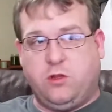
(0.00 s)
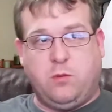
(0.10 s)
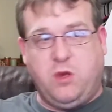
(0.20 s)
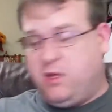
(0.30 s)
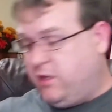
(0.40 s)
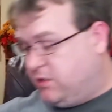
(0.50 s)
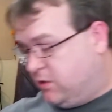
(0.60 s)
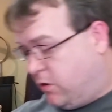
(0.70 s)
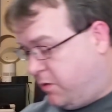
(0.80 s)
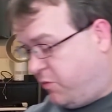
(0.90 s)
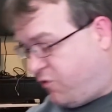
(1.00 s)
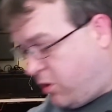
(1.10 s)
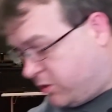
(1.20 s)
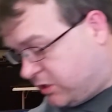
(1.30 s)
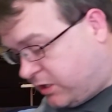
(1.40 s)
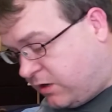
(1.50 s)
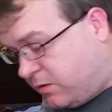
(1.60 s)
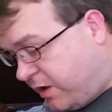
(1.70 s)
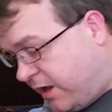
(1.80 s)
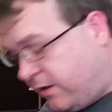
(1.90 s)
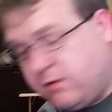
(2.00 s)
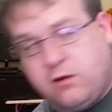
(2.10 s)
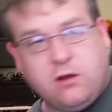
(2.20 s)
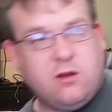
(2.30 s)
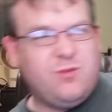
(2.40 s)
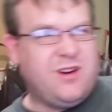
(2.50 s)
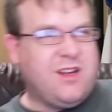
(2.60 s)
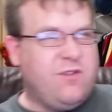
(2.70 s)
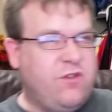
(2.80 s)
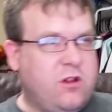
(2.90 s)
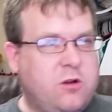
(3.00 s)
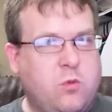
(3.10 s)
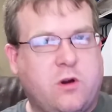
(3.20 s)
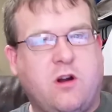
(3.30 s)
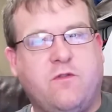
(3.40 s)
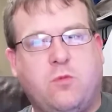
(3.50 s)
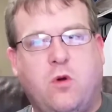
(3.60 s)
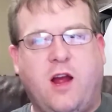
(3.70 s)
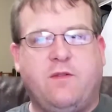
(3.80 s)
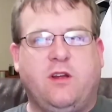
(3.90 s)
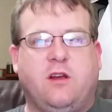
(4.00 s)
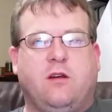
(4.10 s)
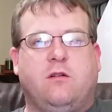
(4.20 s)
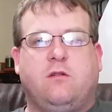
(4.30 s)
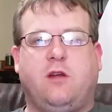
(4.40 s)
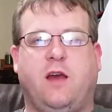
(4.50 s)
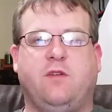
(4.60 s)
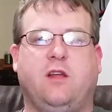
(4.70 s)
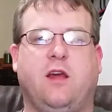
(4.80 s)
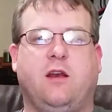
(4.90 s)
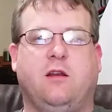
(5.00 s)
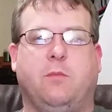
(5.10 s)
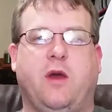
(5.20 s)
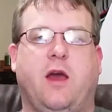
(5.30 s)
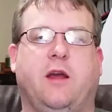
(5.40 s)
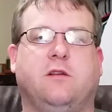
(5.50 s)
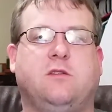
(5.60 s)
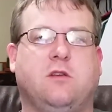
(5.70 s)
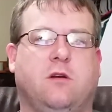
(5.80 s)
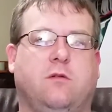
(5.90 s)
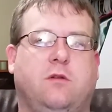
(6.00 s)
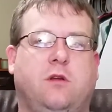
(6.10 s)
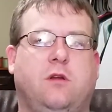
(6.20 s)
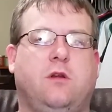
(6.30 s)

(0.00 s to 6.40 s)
put the big lens on it before I stick it in the bag, but I kind of feel a little more comfortable having that in the bag. So